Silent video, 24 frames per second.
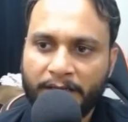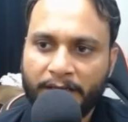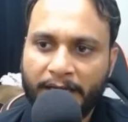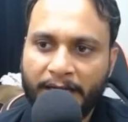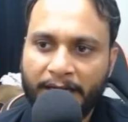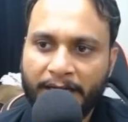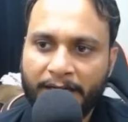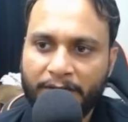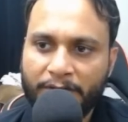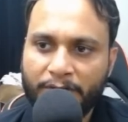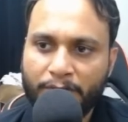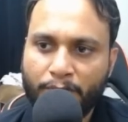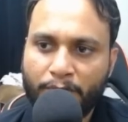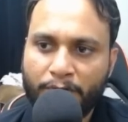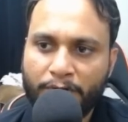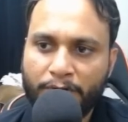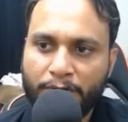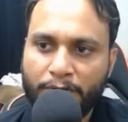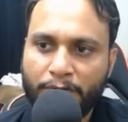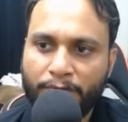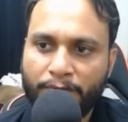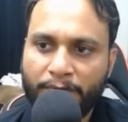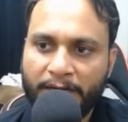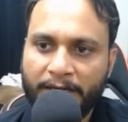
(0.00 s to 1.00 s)
and you want
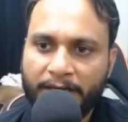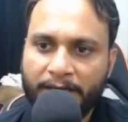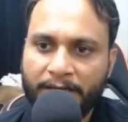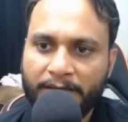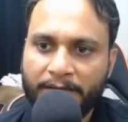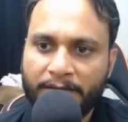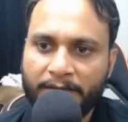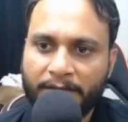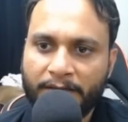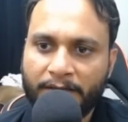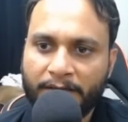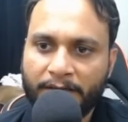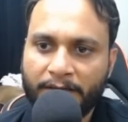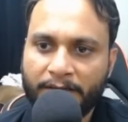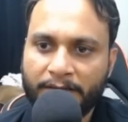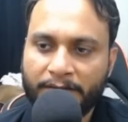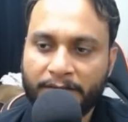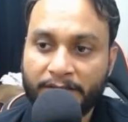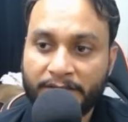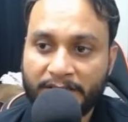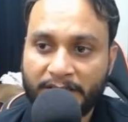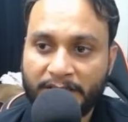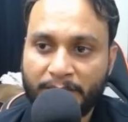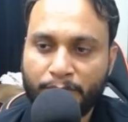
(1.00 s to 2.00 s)
to find
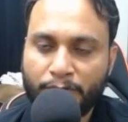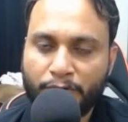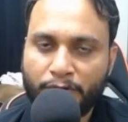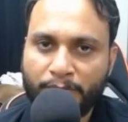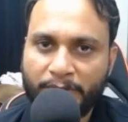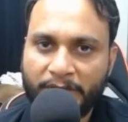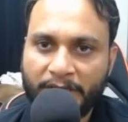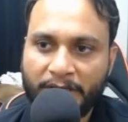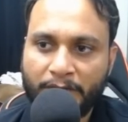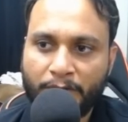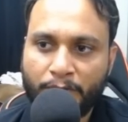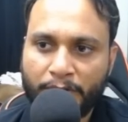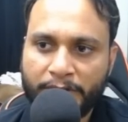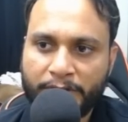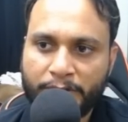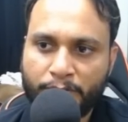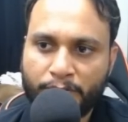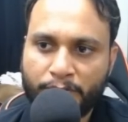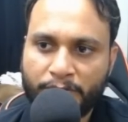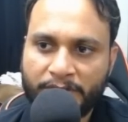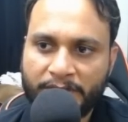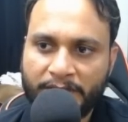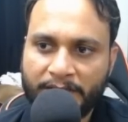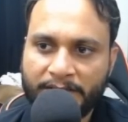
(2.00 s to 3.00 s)
the sum to be equals
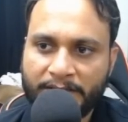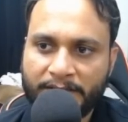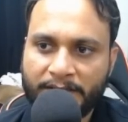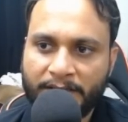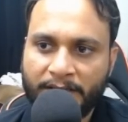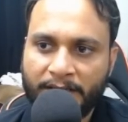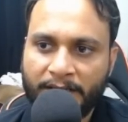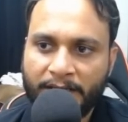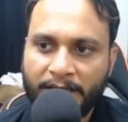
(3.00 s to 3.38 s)
to 6,